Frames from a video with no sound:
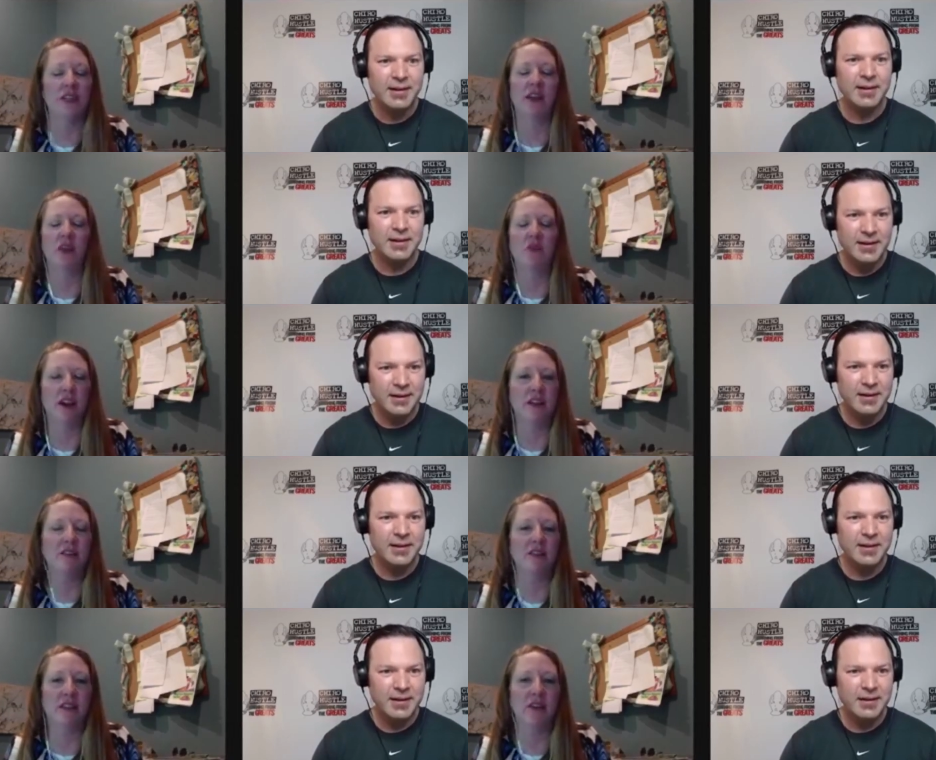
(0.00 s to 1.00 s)
Speaker 1: and he's out
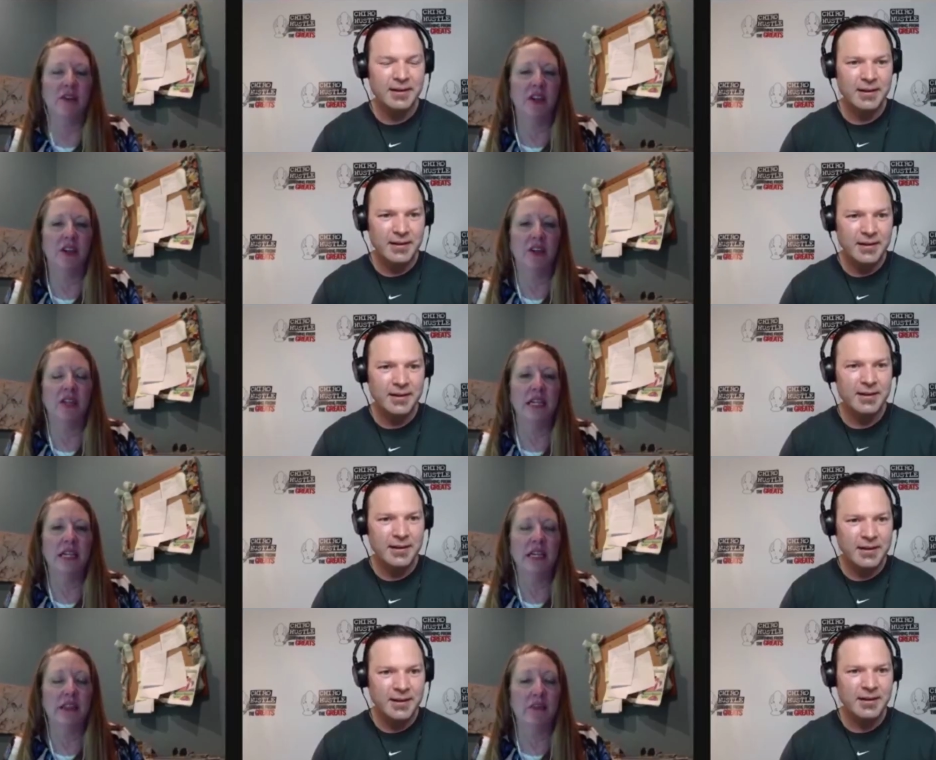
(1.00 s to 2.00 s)
practicing now here
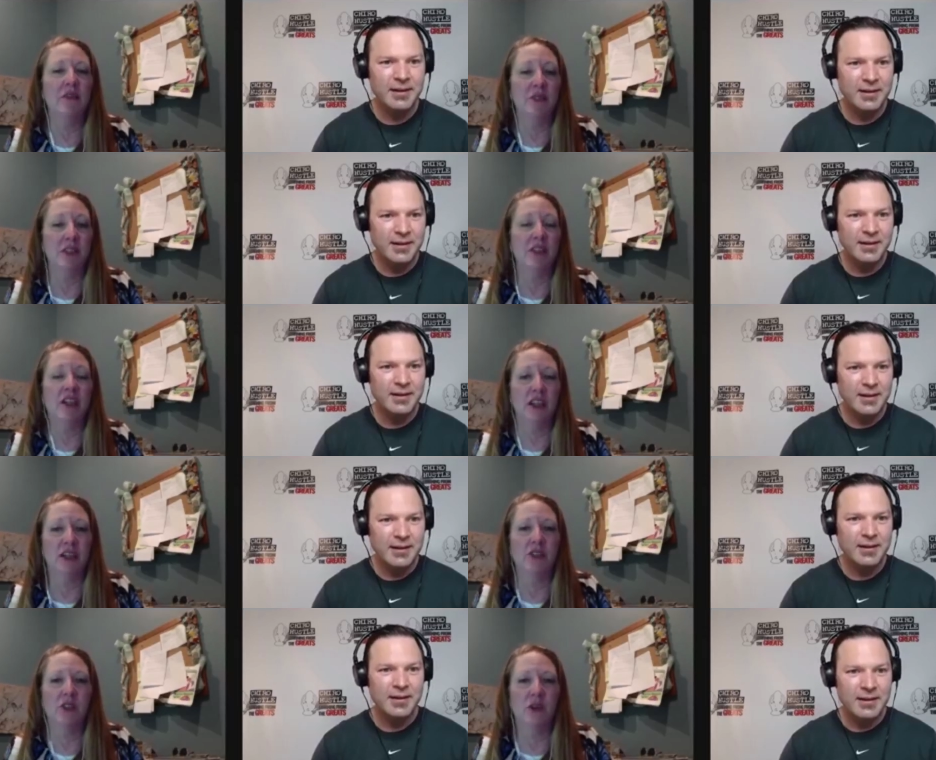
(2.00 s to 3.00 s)
in the Memphis
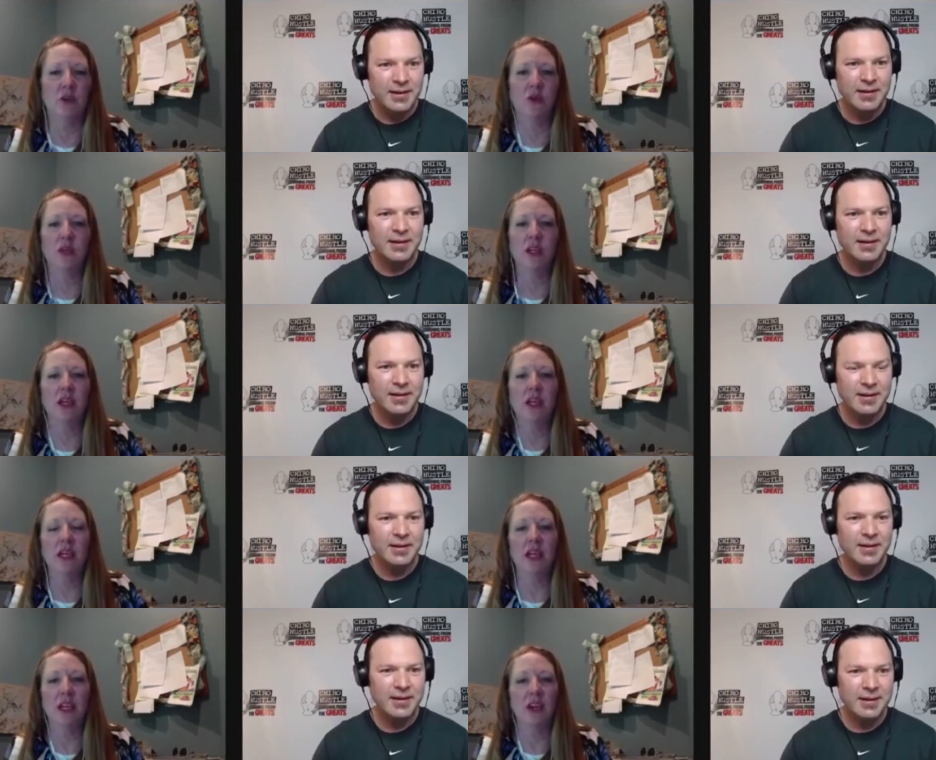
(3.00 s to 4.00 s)
area. So,
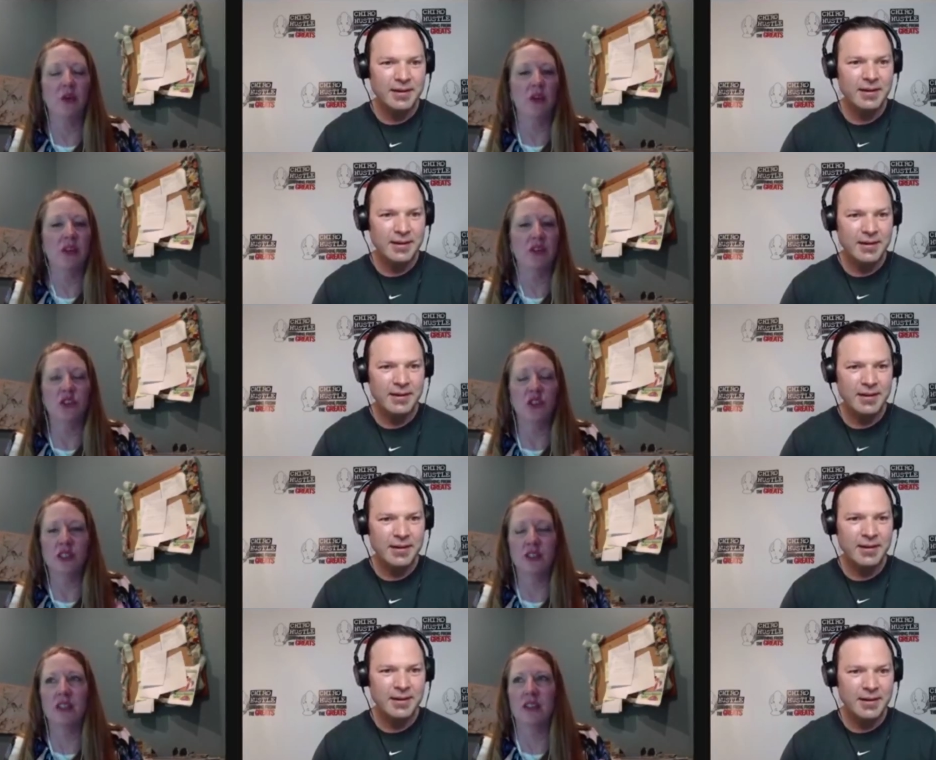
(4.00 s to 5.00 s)
you know, it's
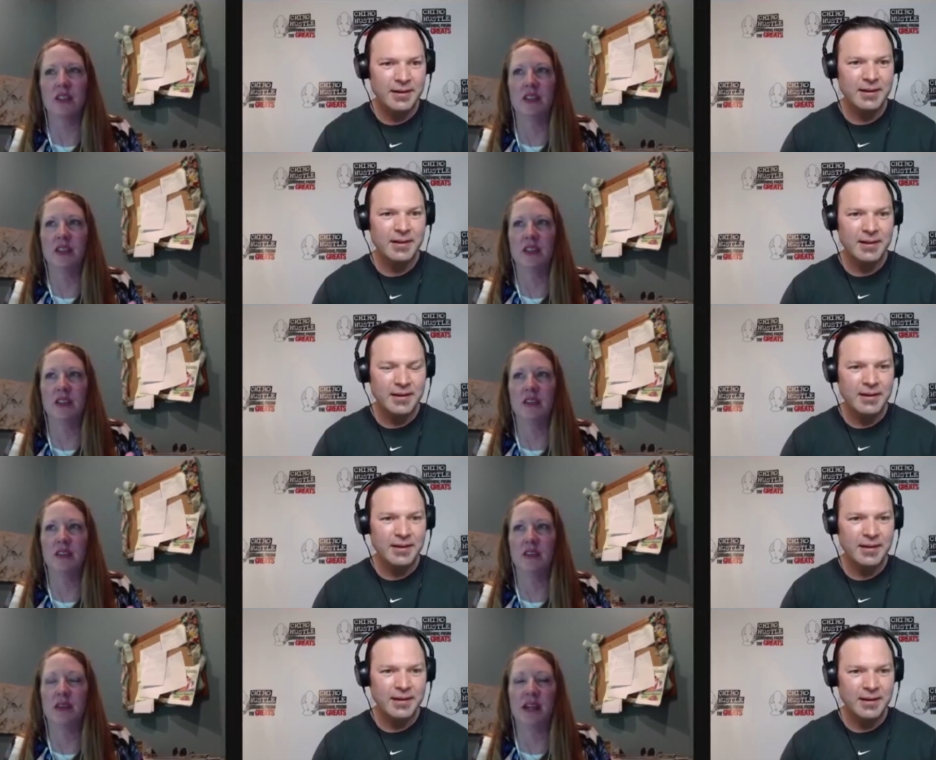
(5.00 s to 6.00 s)
just
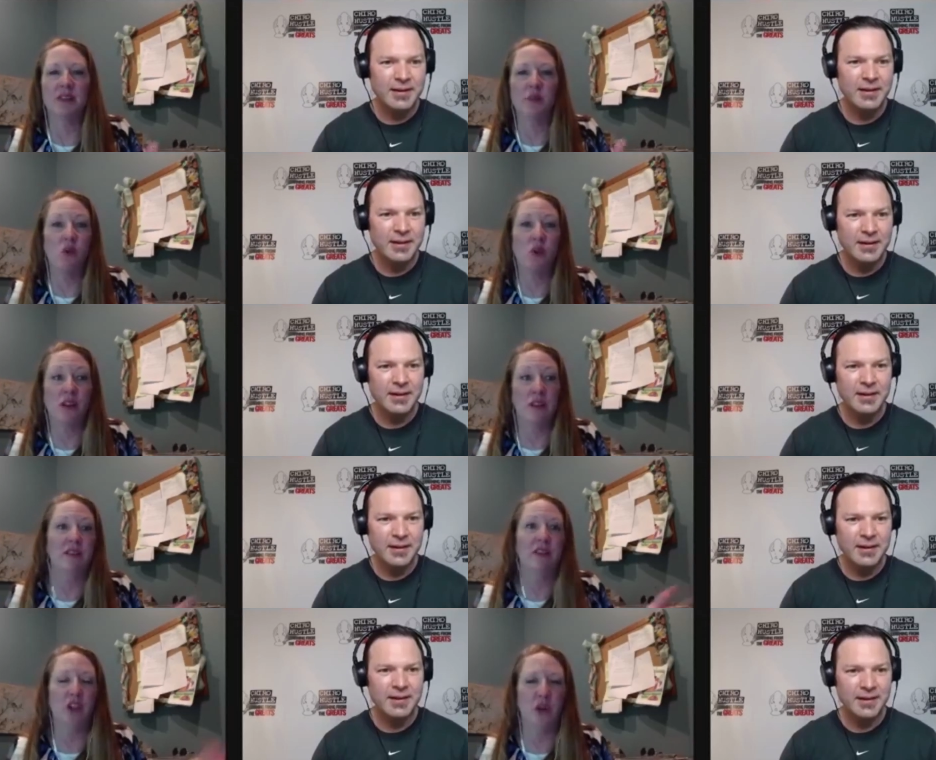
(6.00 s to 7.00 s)
that's one and
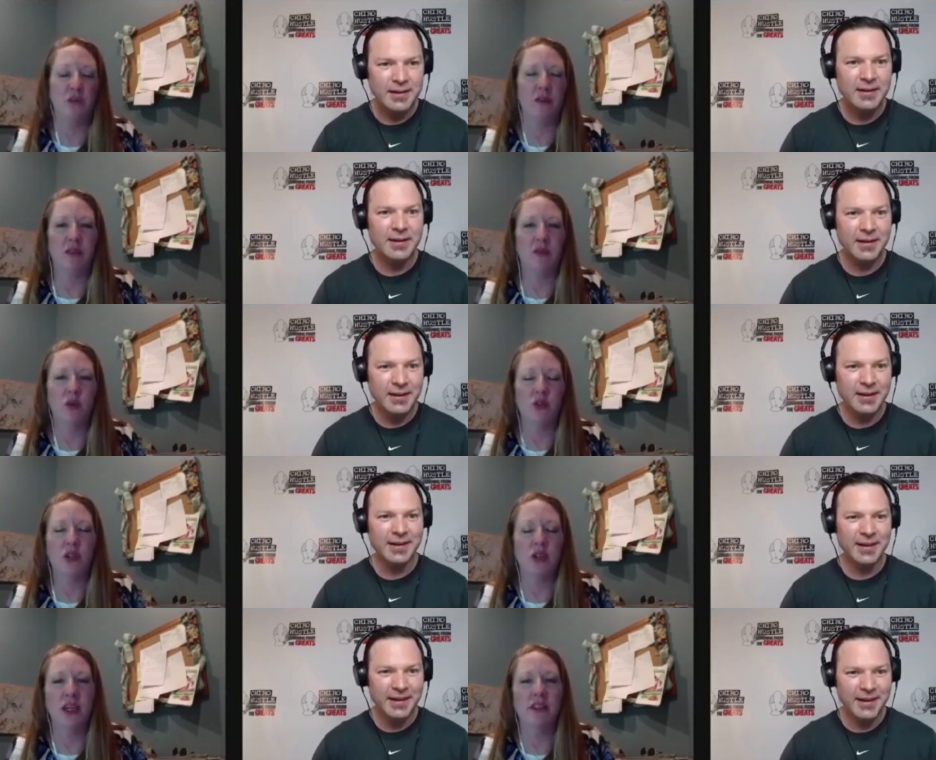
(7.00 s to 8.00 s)
then you know of
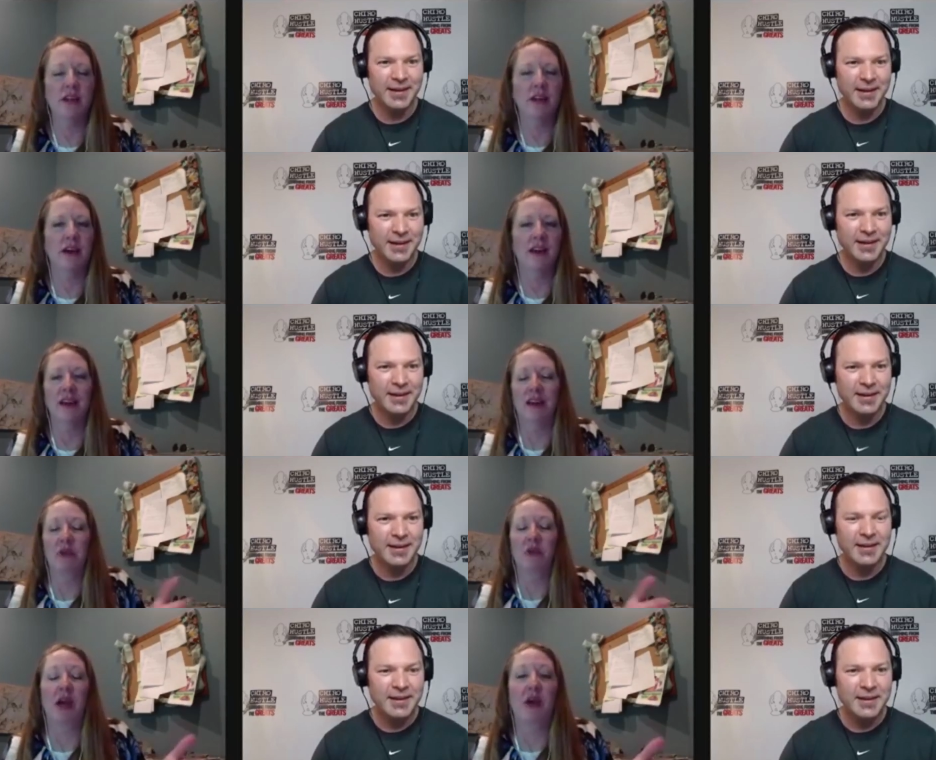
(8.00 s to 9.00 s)
course our kids I, I i
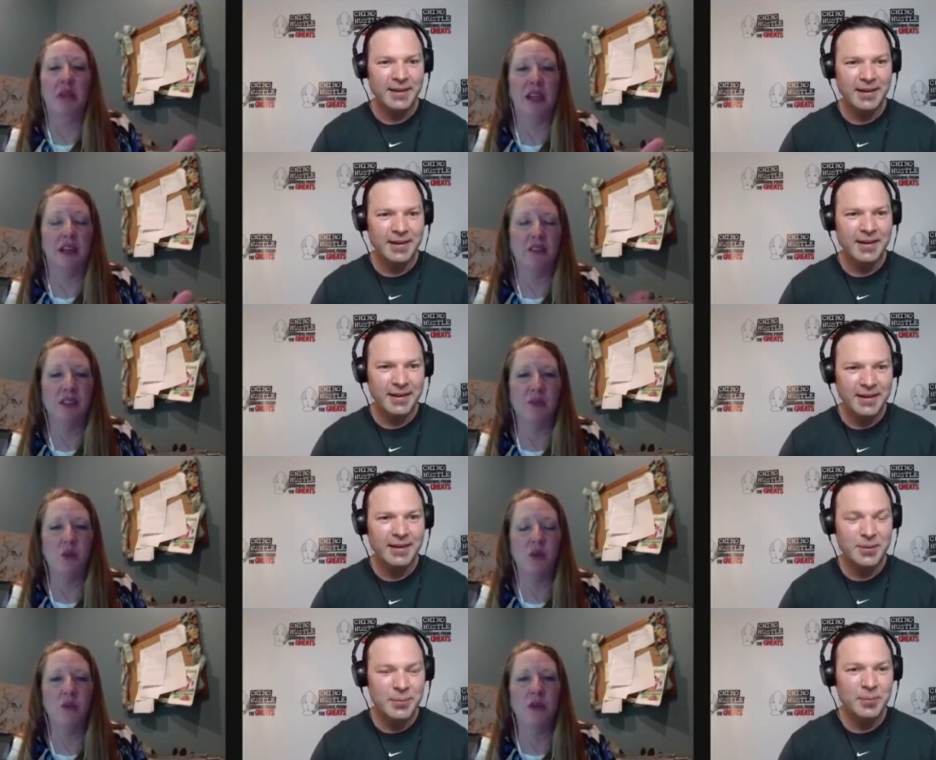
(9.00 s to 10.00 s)
don't know how many at this
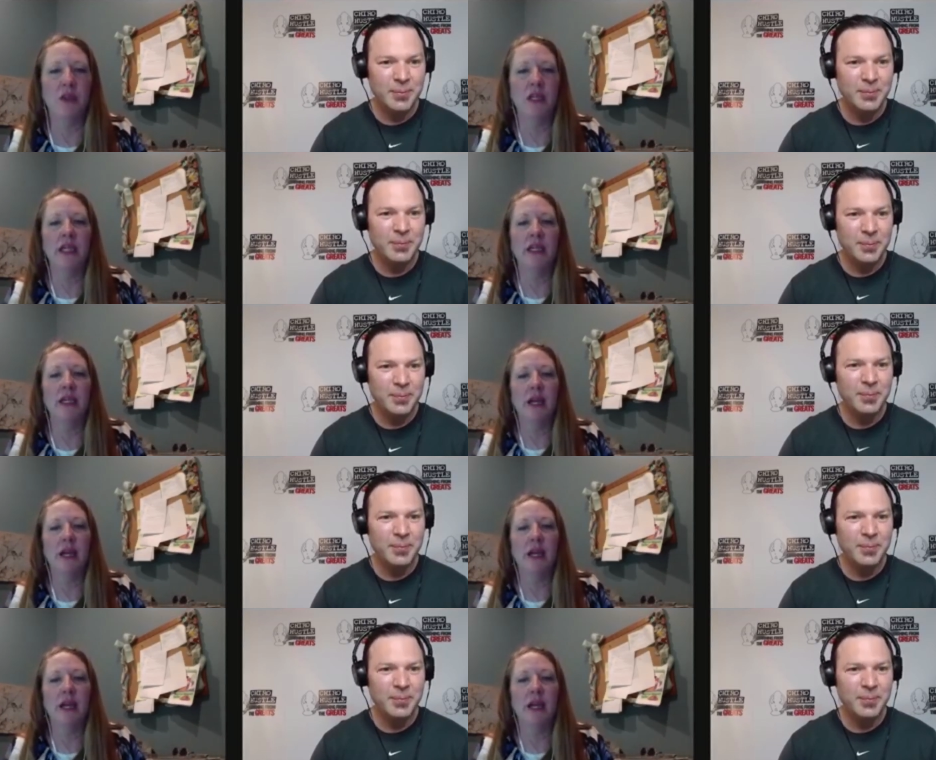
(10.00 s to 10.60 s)
point but